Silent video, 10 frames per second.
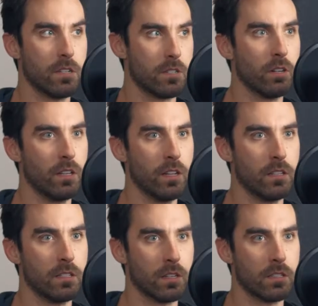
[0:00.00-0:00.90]
The toilet.
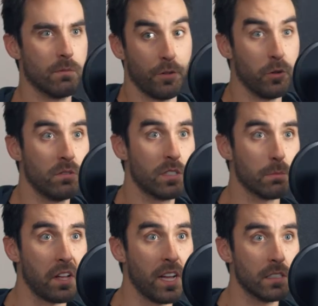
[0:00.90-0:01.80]
He's got some food
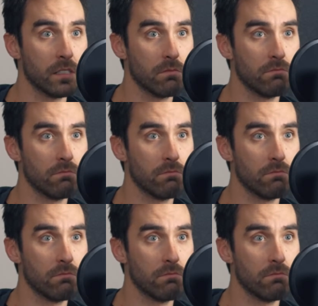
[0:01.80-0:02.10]
supplies.